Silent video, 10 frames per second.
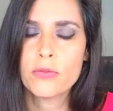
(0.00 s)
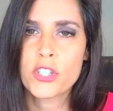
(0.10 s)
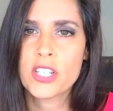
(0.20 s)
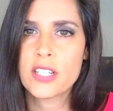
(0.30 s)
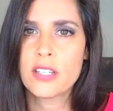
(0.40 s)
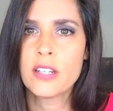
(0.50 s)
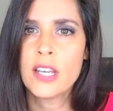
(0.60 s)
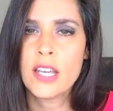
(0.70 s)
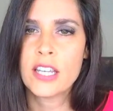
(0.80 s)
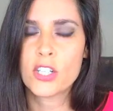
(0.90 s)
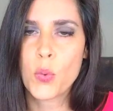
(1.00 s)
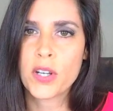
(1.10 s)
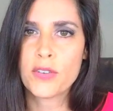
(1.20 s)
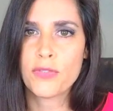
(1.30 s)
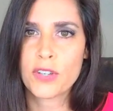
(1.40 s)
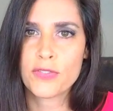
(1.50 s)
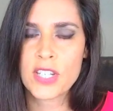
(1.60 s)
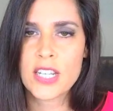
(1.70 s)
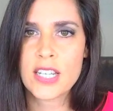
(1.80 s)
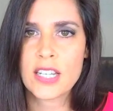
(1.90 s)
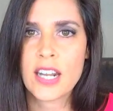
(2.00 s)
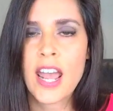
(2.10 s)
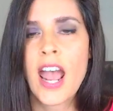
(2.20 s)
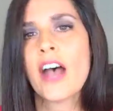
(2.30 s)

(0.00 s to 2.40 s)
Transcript: which he did in 2015,